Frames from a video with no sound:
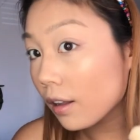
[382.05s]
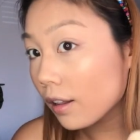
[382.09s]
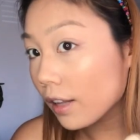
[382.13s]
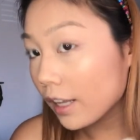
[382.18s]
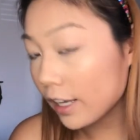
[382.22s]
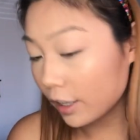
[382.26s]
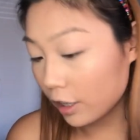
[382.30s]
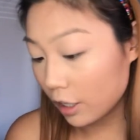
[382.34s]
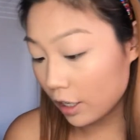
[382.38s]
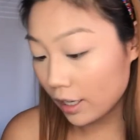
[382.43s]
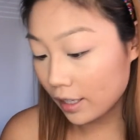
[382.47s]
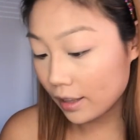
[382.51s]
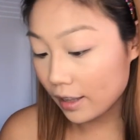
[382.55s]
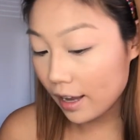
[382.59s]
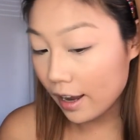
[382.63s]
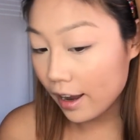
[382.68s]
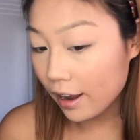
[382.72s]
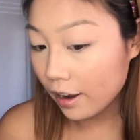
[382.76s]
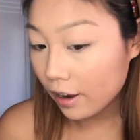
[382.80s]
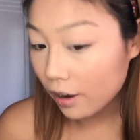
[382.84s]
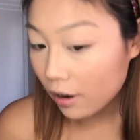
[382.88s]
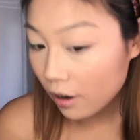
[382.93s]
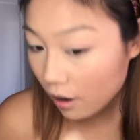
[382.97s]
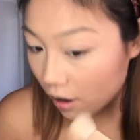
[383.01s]
Like, look at
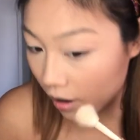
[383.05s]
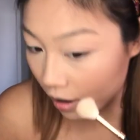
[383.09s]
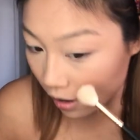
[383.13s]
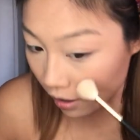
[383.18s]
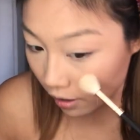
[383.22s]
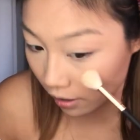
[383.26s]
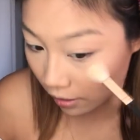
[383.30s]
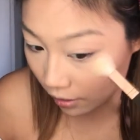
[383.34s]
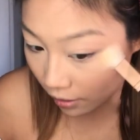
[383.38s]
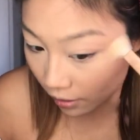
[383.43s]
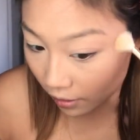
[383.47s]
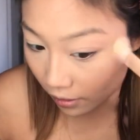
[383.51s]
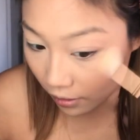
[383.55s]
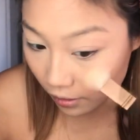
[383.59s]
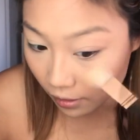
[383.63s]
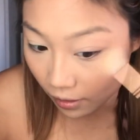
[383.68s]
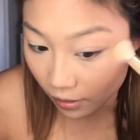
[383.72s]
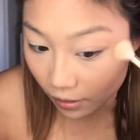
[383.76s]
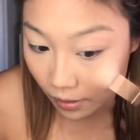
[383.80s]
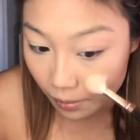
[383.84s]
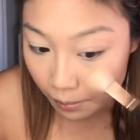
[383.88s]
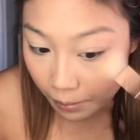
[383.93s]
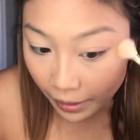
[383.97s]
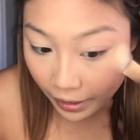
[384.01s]
that. Oh,
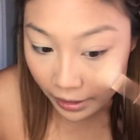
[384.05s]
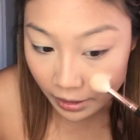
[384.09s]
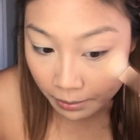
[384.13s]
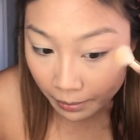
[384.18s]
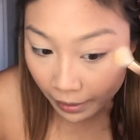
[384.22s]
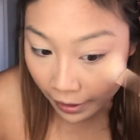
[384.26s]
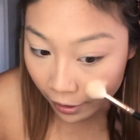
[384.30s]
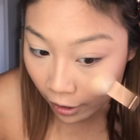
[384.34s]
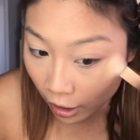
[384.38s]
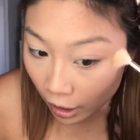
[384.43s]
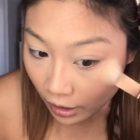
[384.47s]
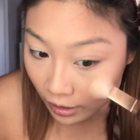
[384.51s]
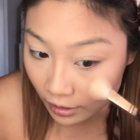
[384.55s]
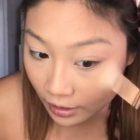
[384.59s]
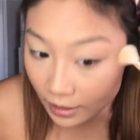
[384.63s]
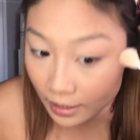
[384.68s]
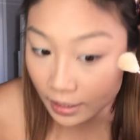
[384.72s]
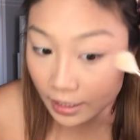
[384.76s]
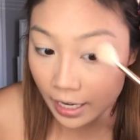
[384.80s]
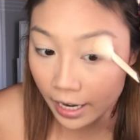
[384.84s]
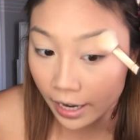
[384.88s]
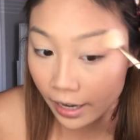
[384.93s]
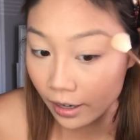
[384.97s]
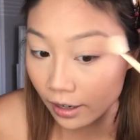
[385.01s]
makes my heart
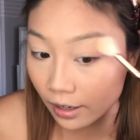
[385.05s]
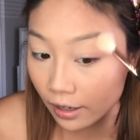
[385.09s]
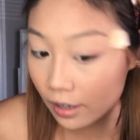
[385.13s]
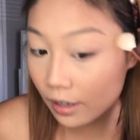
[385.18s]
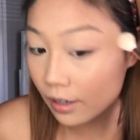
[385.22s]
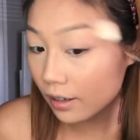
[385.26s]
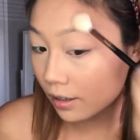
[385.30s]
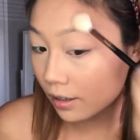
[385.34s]
sing.